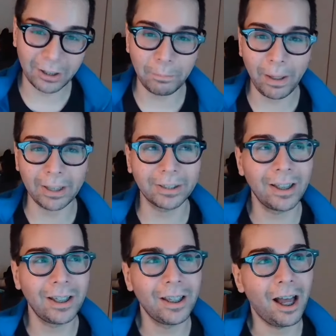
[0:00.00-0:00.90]
the best
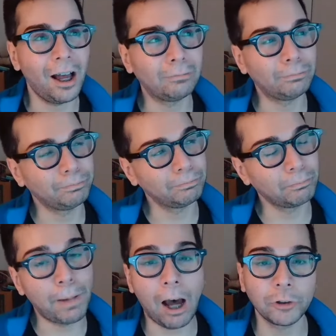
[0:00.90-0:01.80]

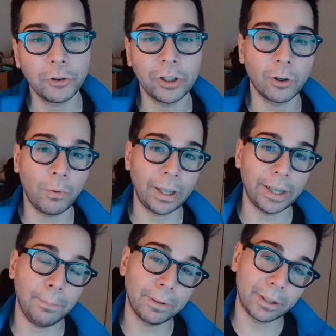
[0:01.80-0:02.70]
boundaries are the one that
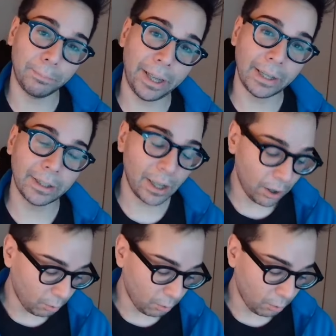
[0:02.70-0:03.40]
keep us in place.